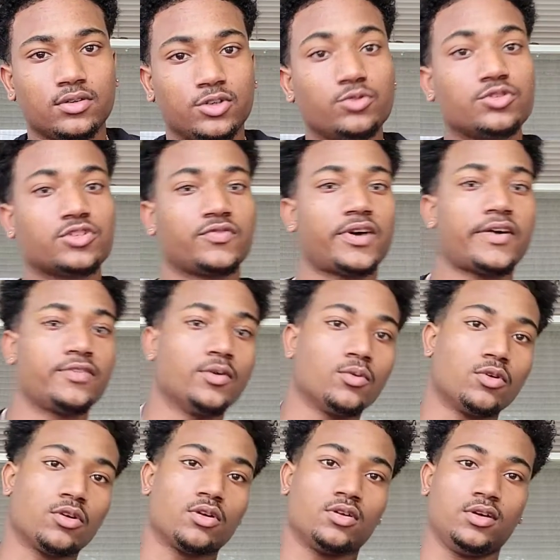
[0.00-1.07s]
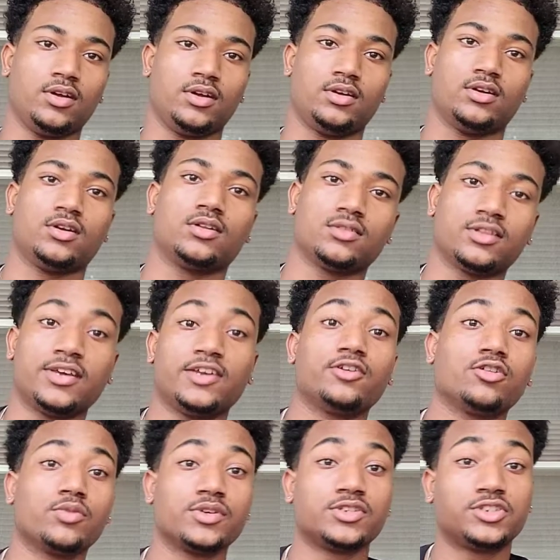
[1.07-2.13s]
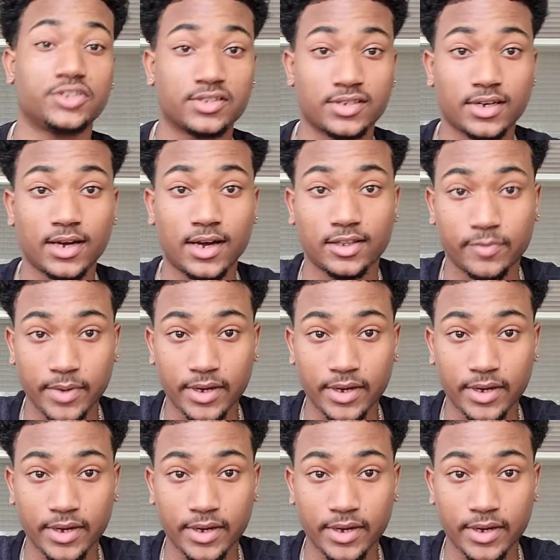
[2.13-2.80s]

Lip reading: you survive the war. The hero is Jin Sakai, the